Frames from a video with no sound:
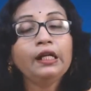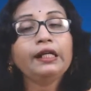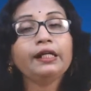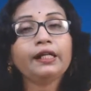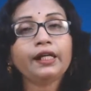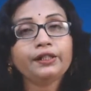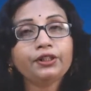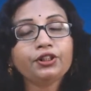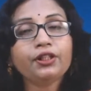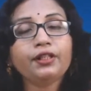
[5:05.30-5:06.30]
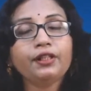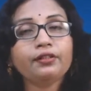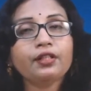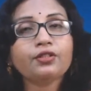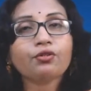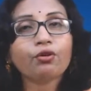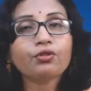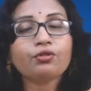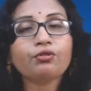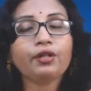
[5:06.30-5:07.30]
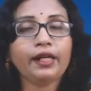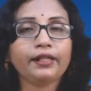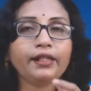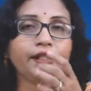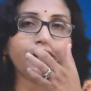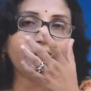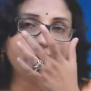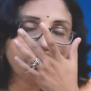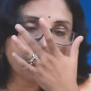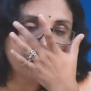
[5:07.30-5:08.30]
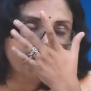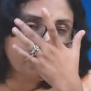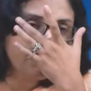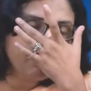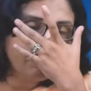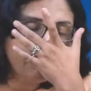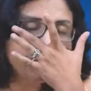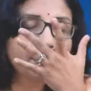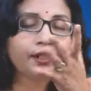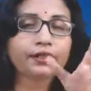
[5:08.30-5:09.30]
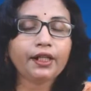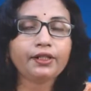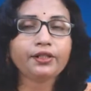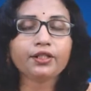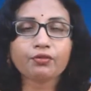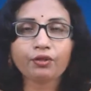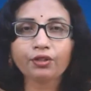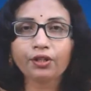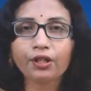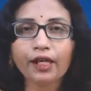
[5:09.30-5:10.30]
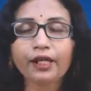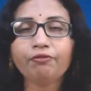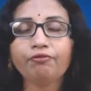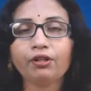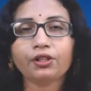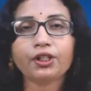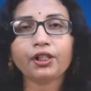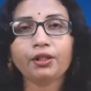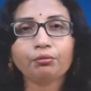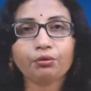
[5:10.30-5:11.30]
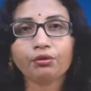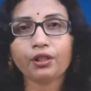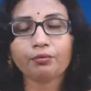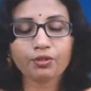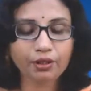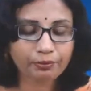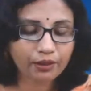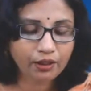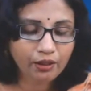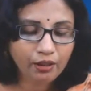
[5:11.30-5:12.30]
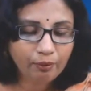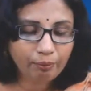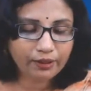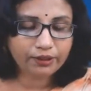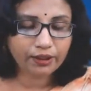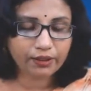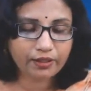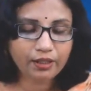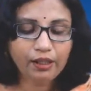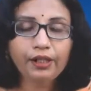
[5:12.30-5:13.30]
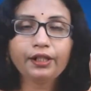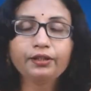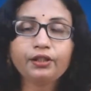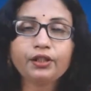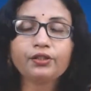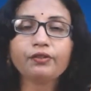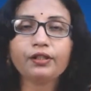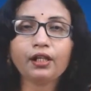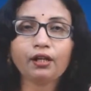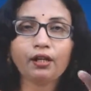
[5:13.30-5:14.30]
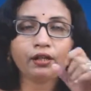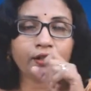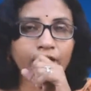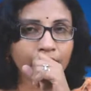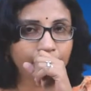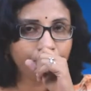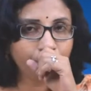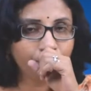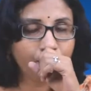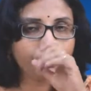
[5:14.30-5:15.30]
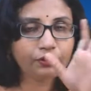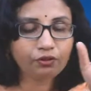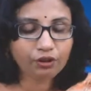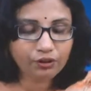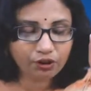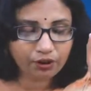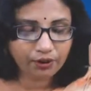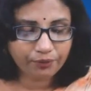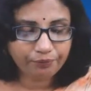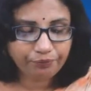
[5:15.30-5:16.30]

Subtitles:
In addition, it has also added 11th schedule which entitles 29 functional programs of the Panchayats. It deals with the Article 243G.